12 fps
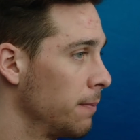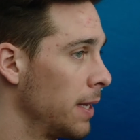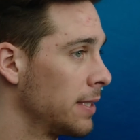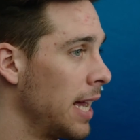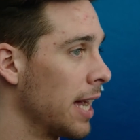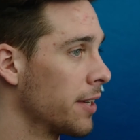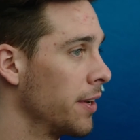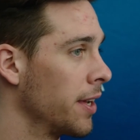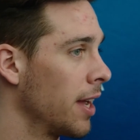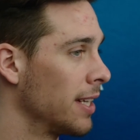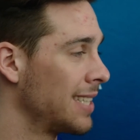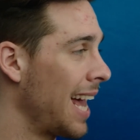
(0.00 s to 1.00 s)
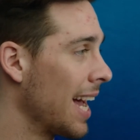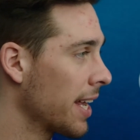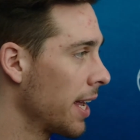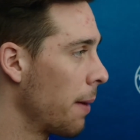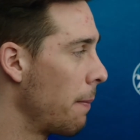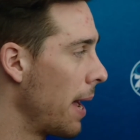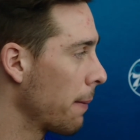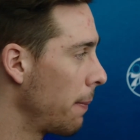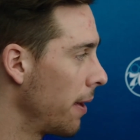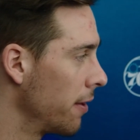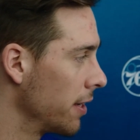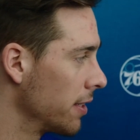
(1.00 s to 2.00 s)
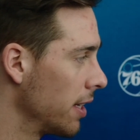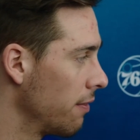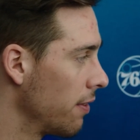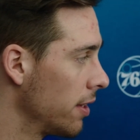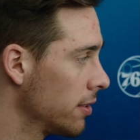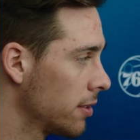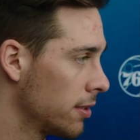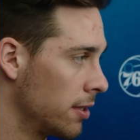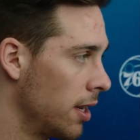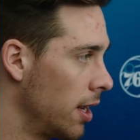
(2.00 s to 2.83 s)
attacking a backpedaling defense.